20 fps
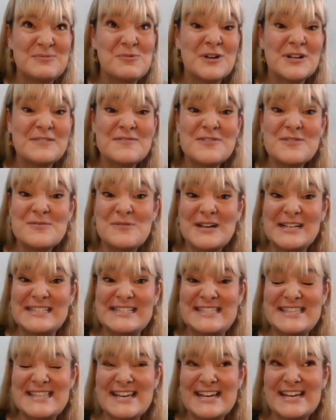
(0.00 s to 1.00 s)
One of the
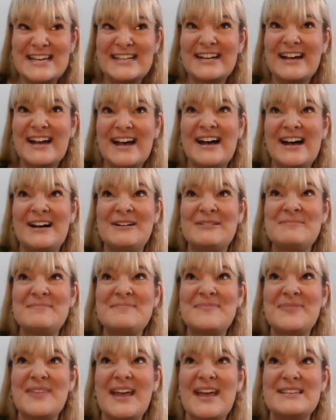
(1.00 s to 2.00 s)
ones that
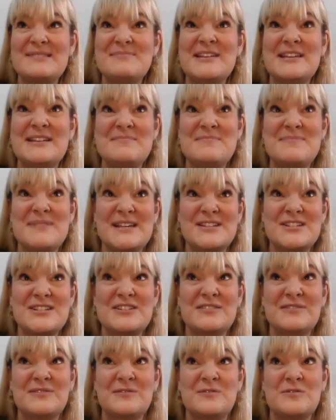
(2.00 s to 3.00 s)
has been a big
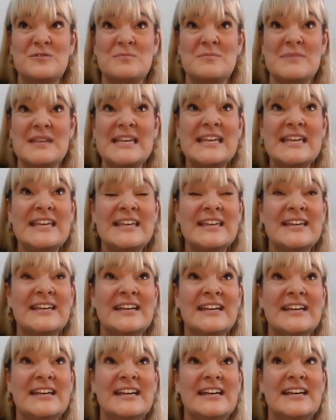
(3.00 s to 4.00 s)
shift for me
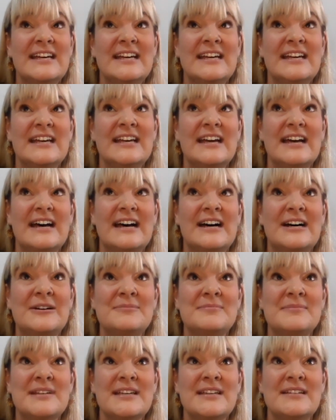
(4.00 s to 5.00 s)

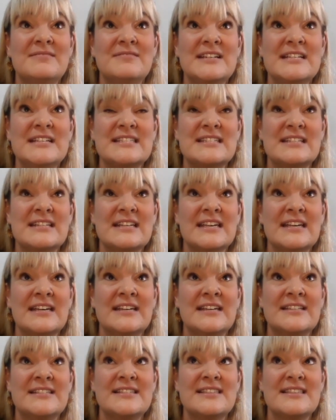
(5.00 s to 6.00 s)
in recent
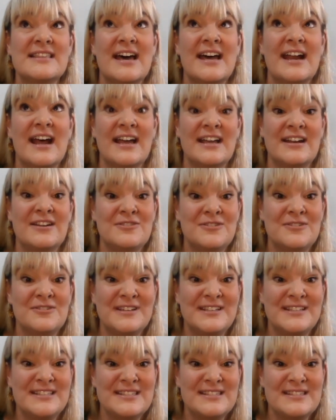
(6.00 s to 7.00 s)
years, that I know
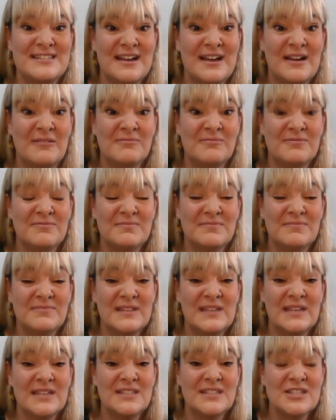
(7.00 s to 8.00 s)
is
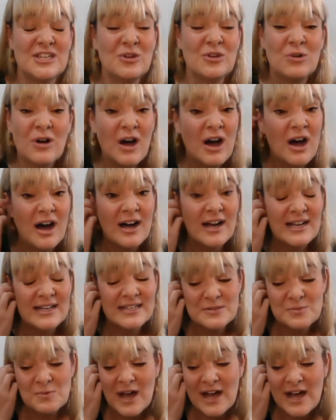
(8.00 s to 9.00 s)
near to your heart
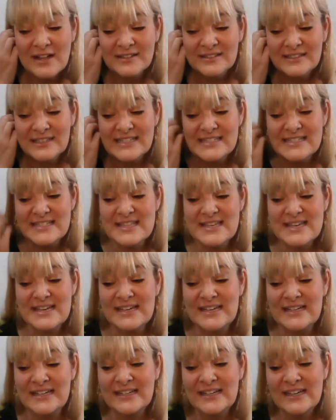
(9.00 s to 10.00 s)
as well, is
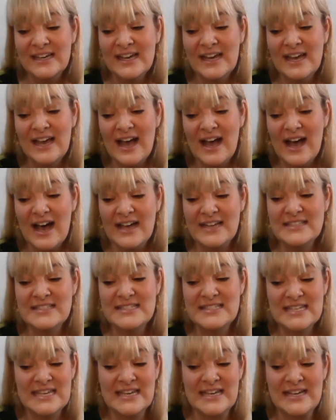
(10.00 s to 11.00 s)
the
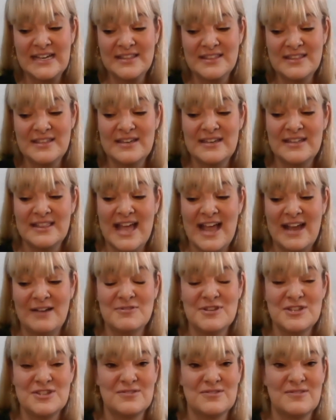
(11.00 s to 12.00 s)

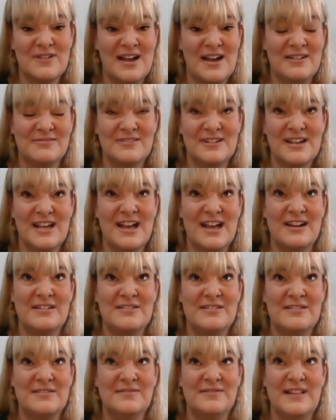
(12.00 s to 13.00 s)
language around
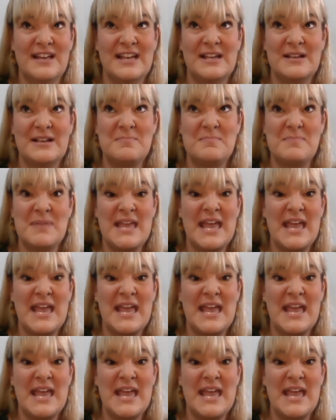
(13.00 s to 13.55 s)
kind of like